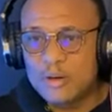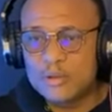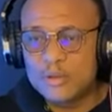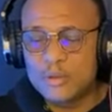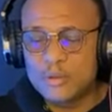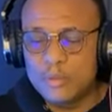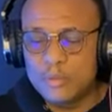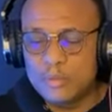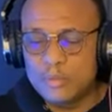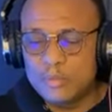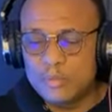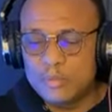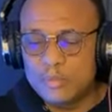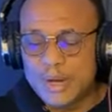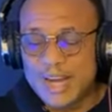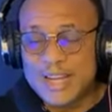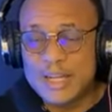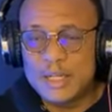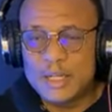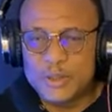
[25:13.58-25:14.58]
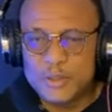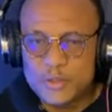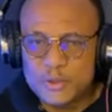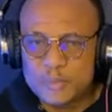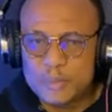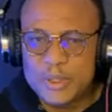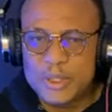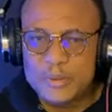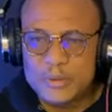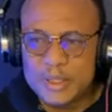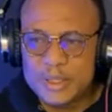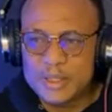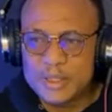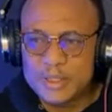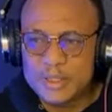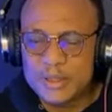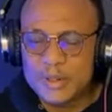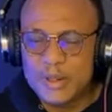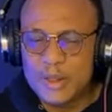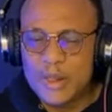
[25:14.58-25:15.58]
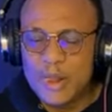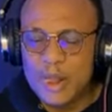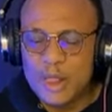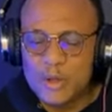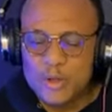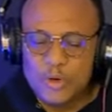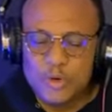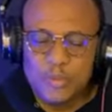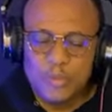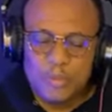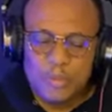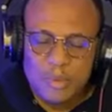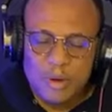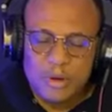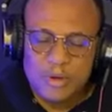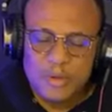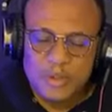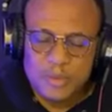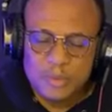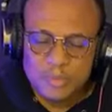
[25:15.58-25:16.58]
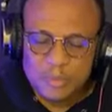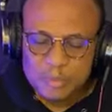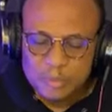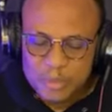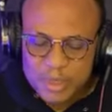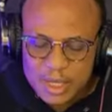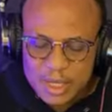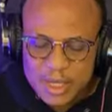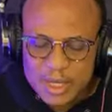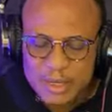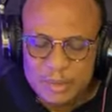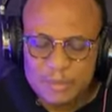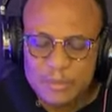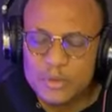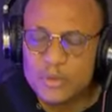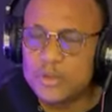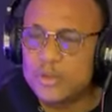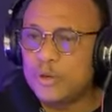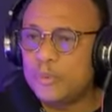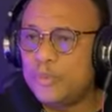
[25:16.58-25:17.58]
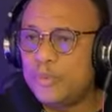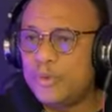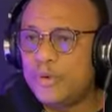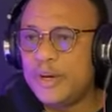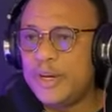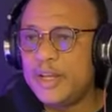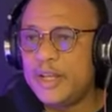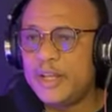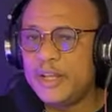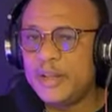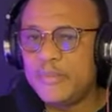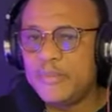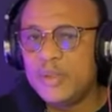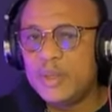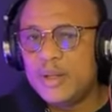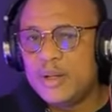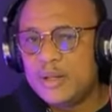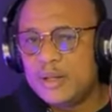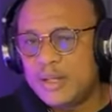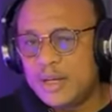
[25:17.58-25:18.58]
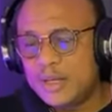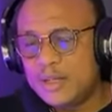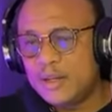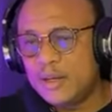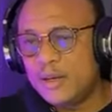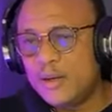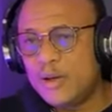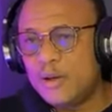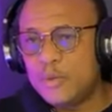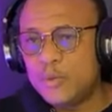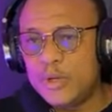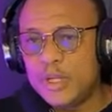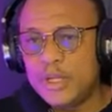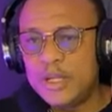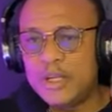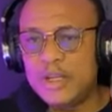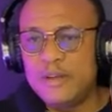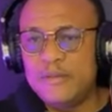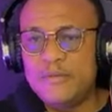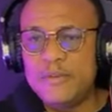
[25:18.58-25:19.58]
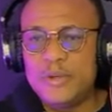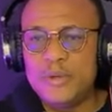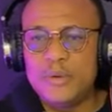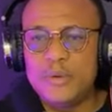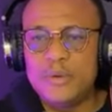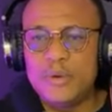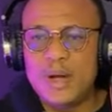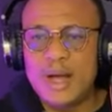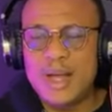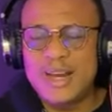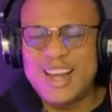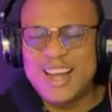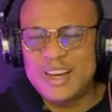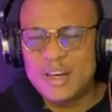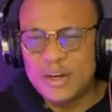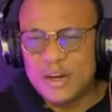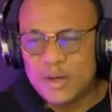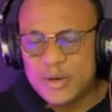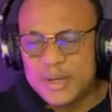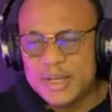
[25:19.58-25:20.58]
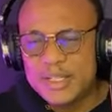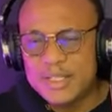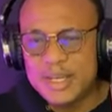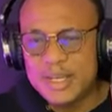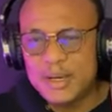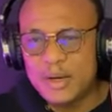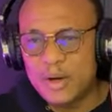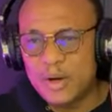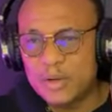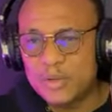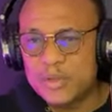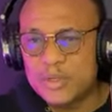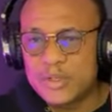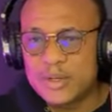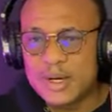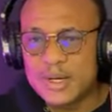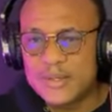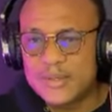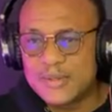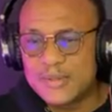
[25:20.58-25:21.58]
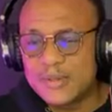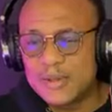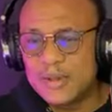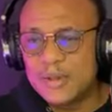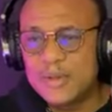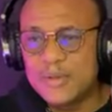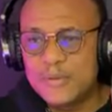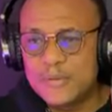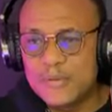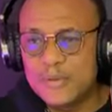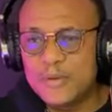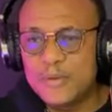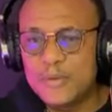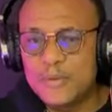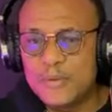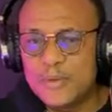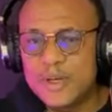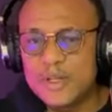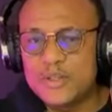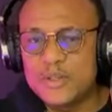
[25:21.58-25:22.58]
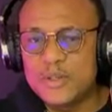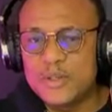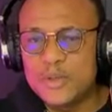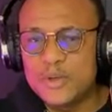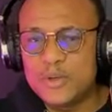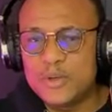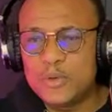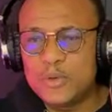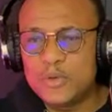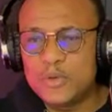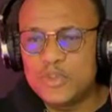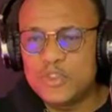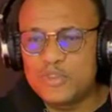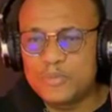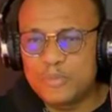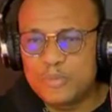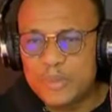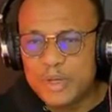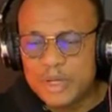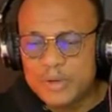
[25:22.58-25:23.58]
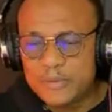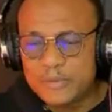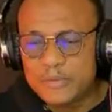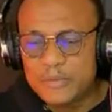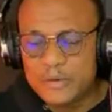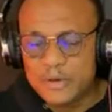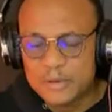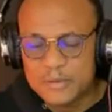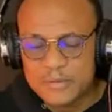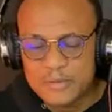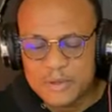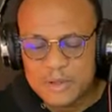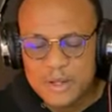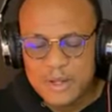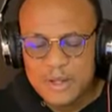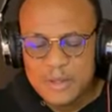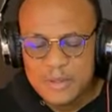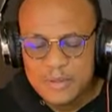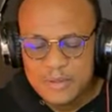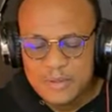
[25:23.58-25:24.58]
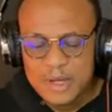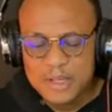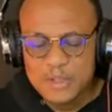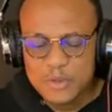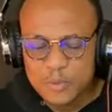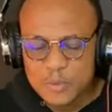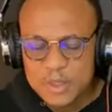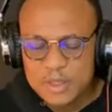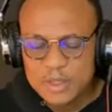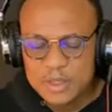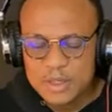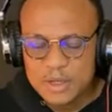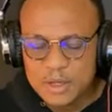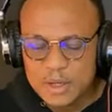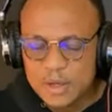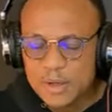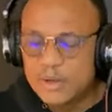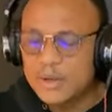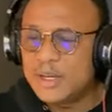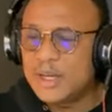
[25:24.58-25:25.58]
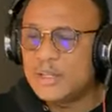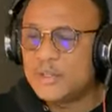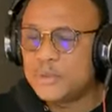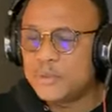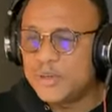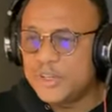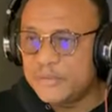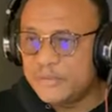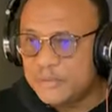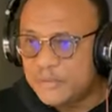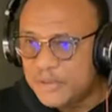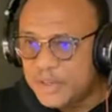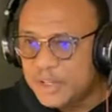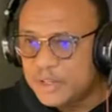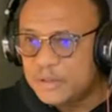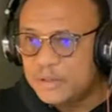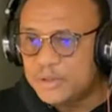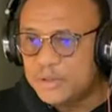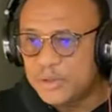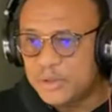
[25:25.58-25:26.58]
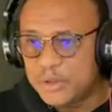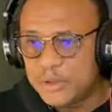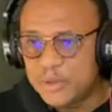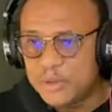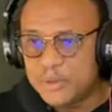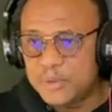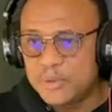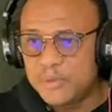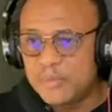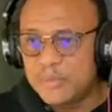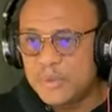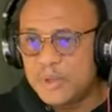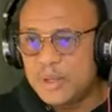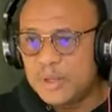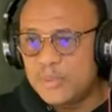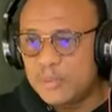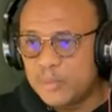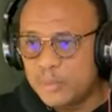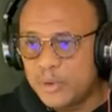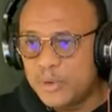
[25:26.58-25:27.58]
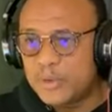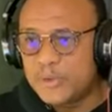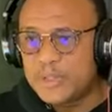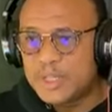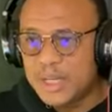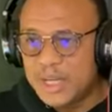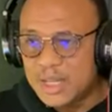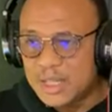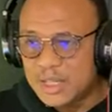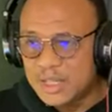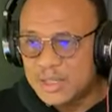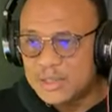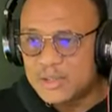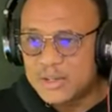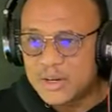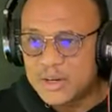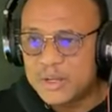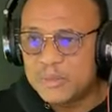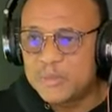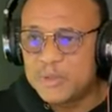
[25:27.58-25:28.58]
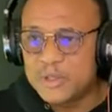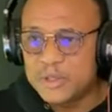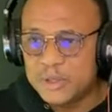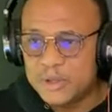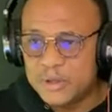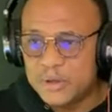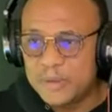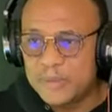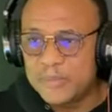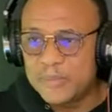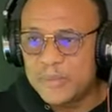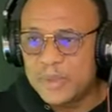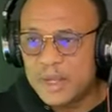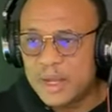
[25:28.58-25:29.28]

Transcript: or by the Spirit. You must be able to pray that the Lord will give you an anointed utterance through which you speak forth that which the Lord has revealed to you, both in the scripture